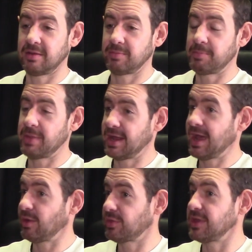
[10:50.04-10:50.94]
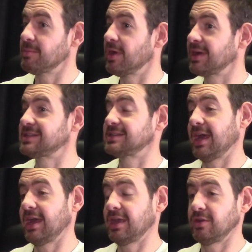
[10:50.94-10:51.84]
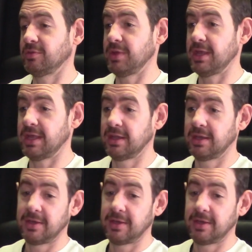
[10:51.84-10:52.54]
better, healthier mindset. It could be